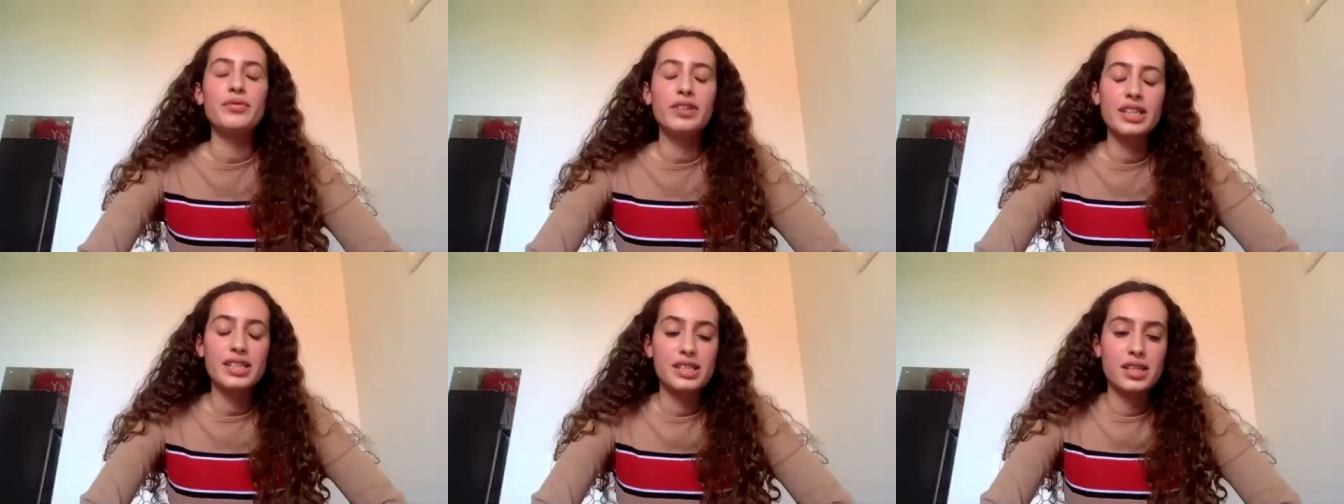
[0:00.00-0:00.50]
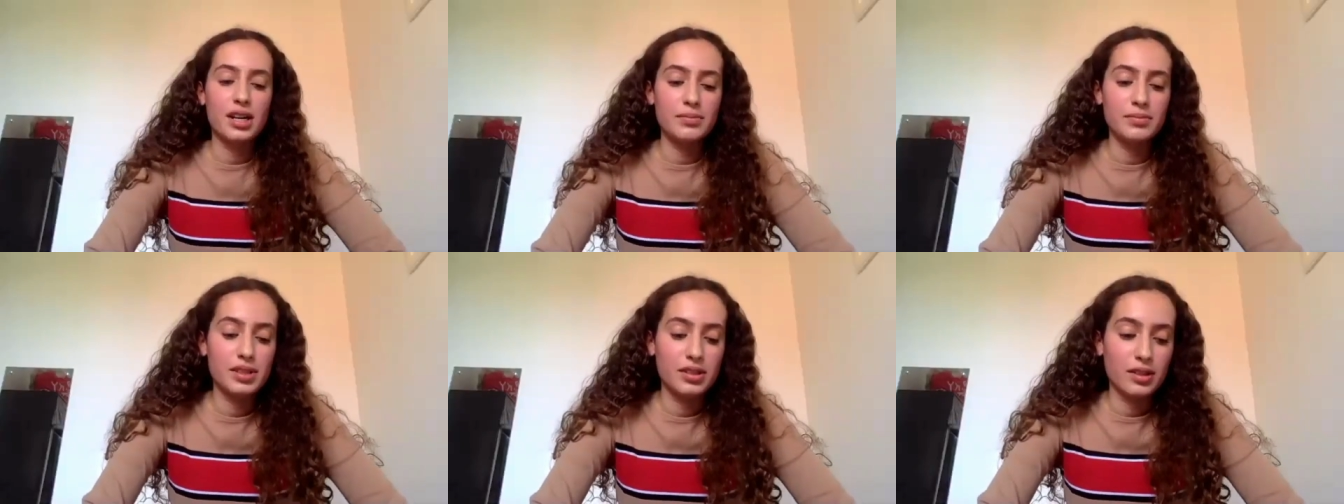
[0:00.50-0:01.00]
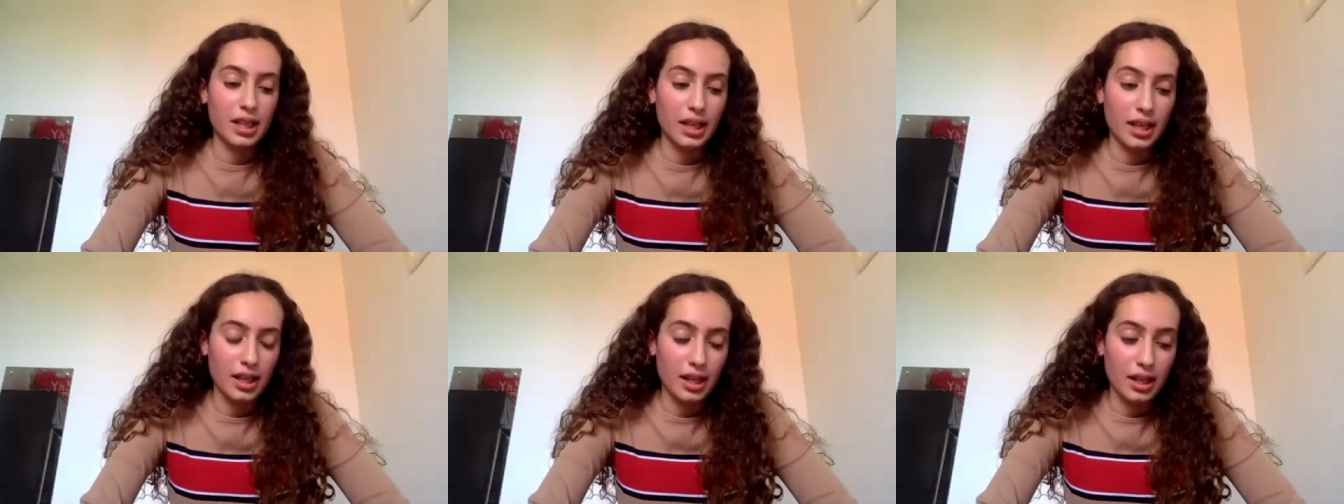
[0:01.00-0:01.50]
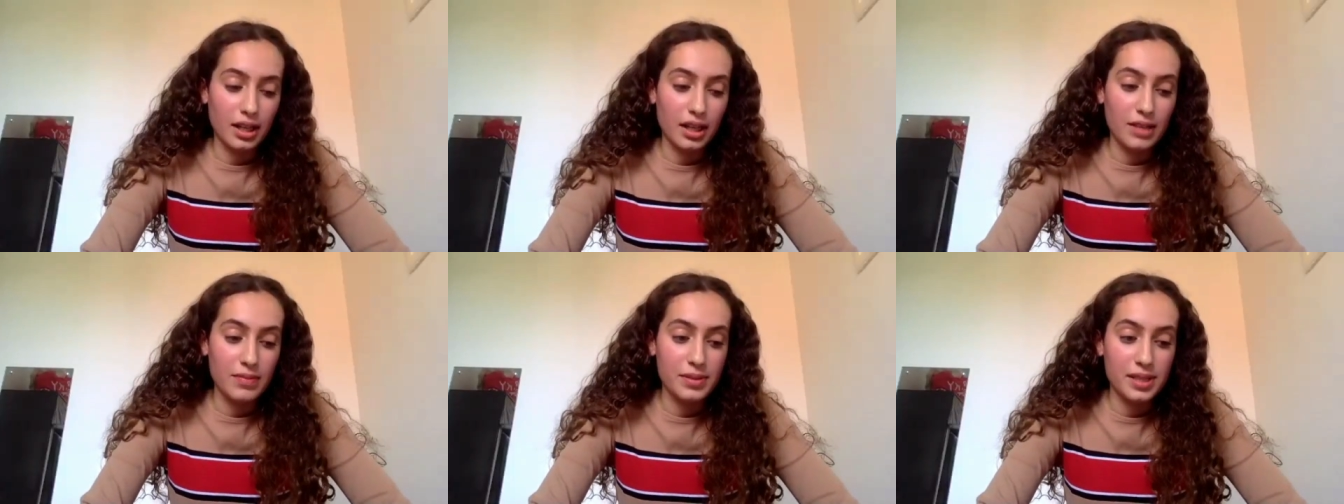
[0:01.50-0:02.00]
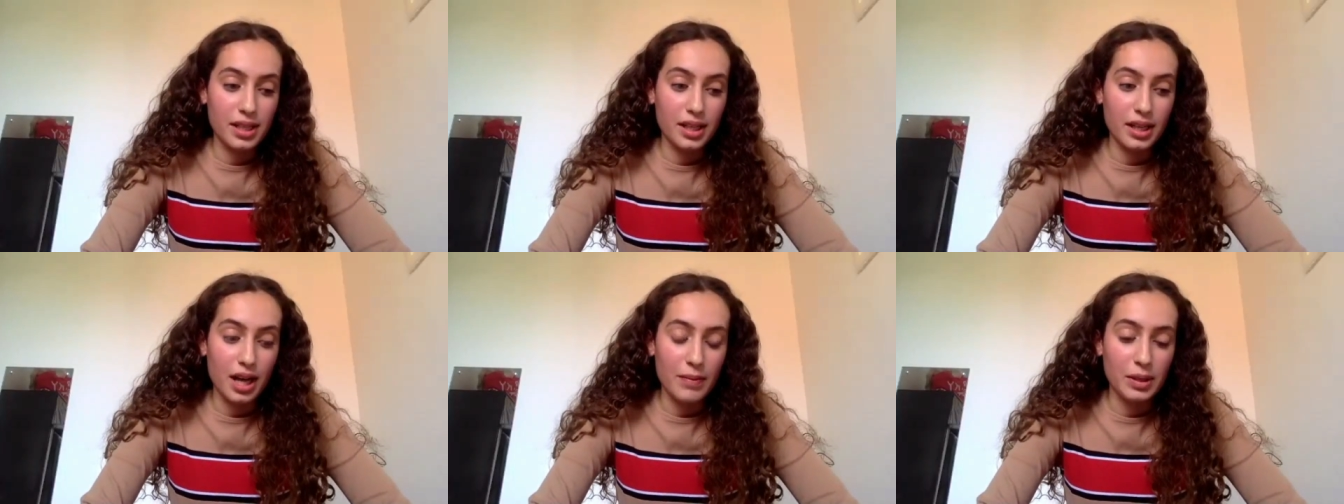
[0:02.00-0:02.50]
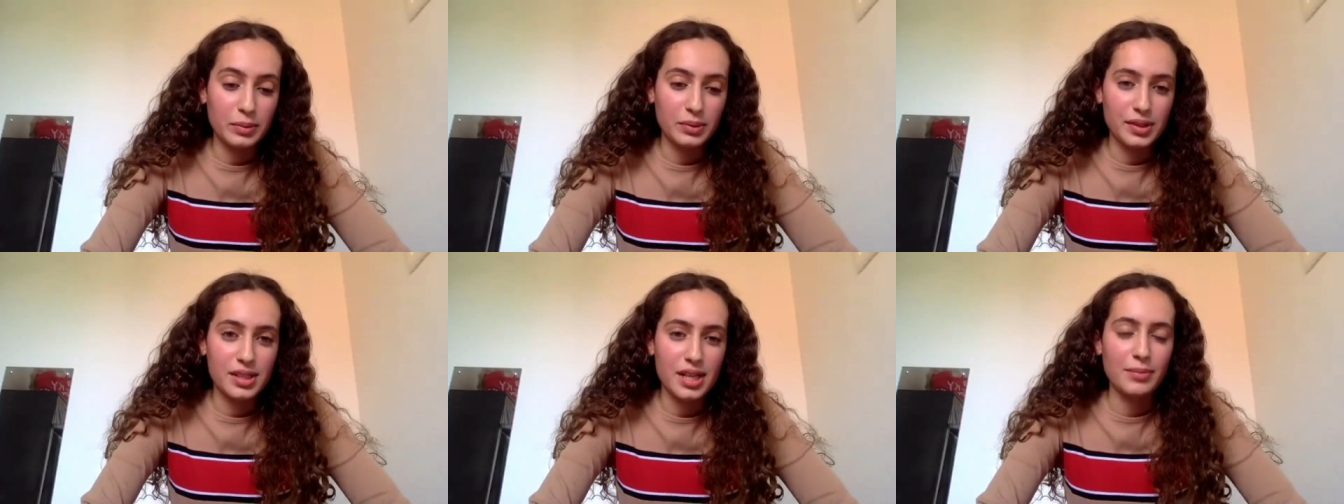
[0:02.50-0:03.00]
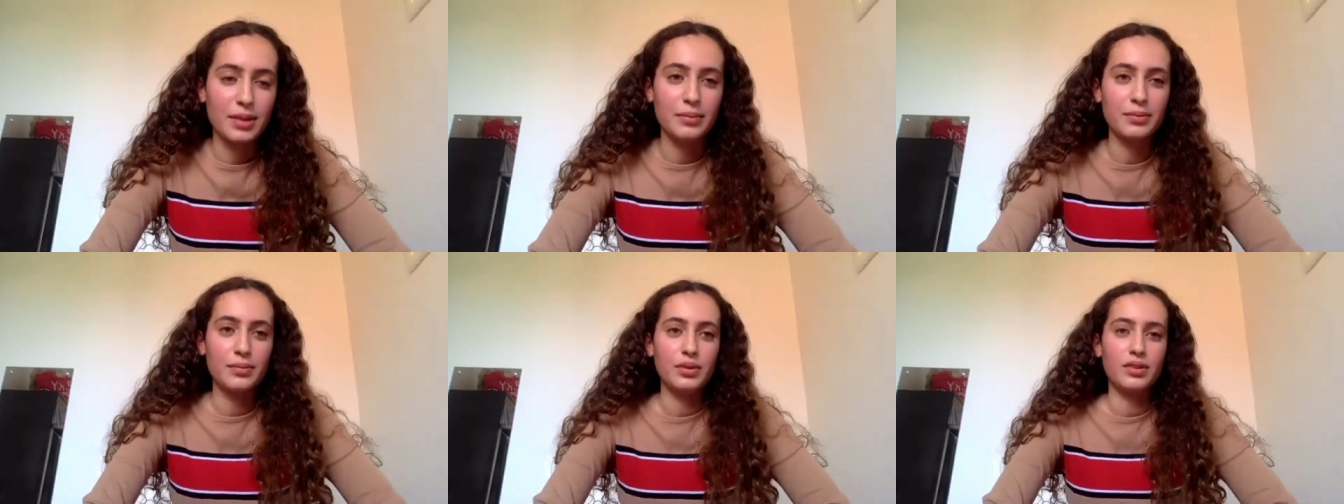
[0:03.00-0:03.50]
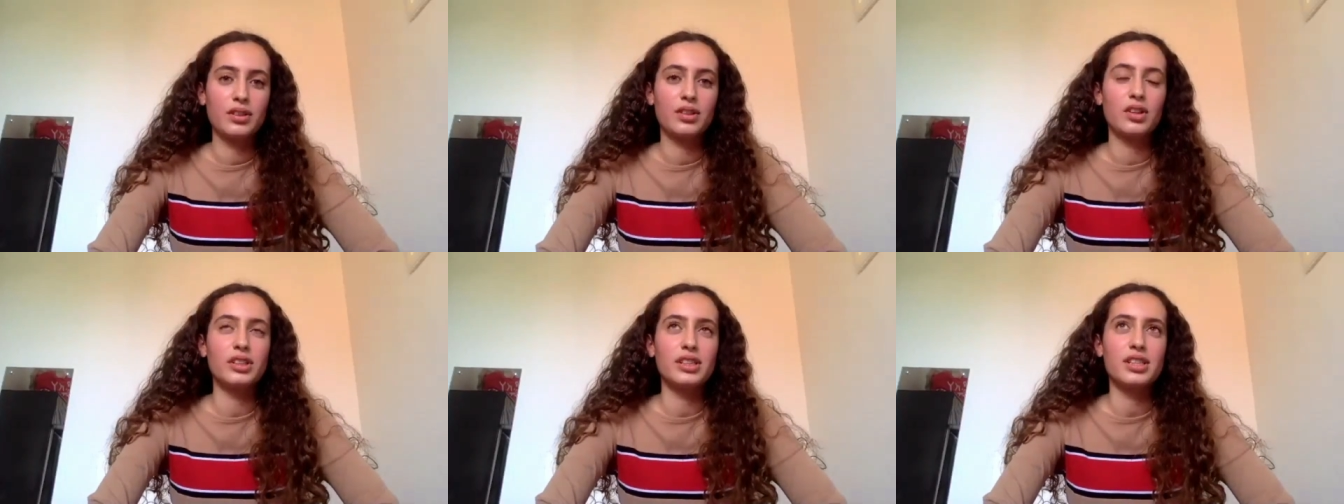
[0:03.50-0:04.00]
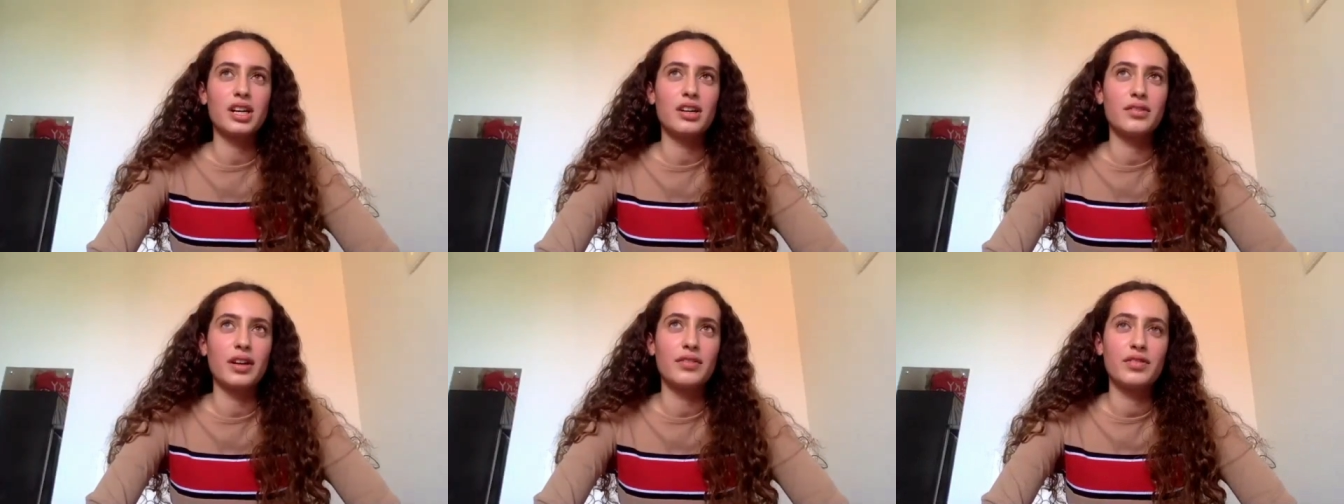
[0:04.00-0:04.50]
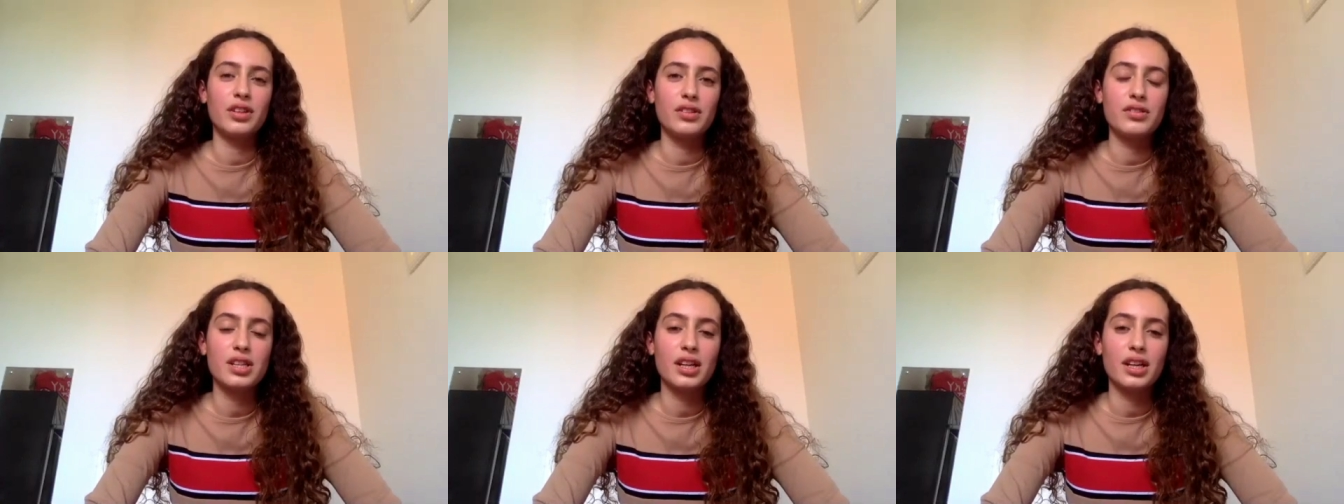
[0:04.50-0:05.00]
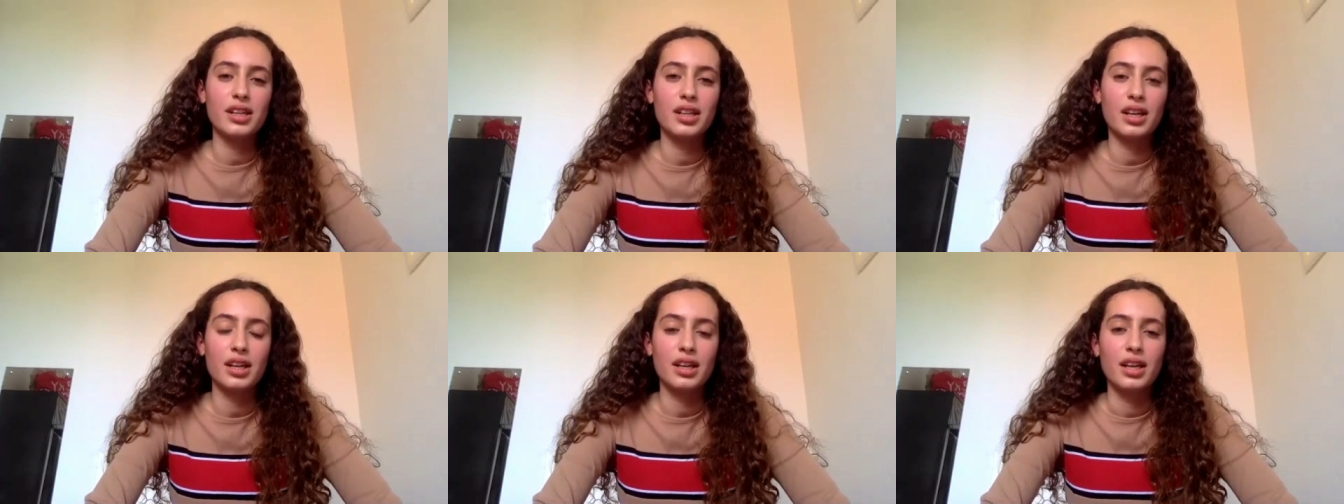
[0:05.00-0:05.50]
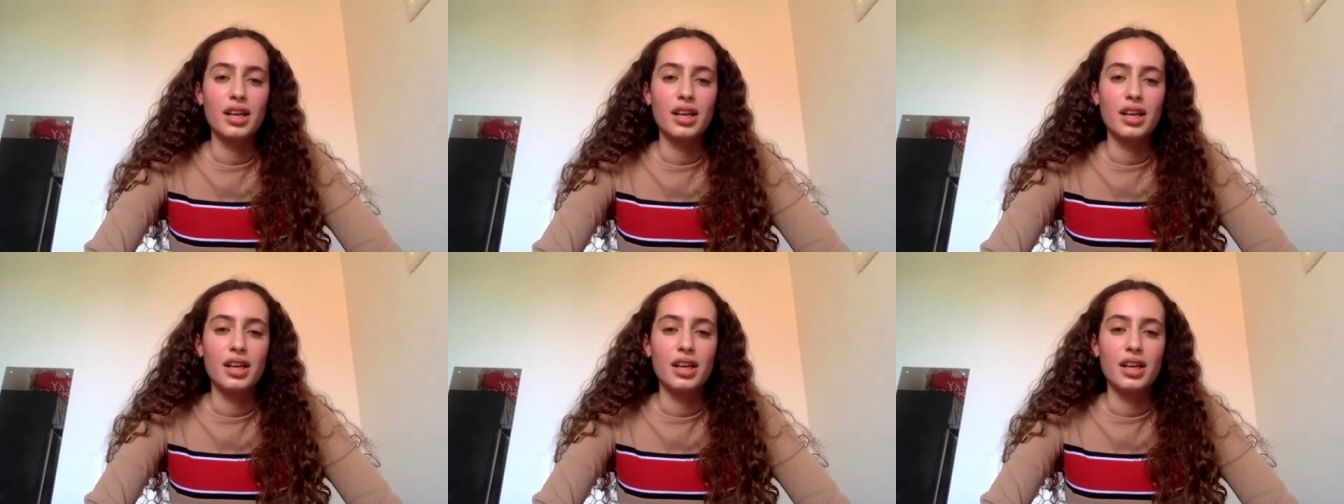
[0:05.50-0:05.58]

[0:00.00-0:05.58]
reading Psalms, so like I keep seeing it come up all the time, like God is our refuge, and I think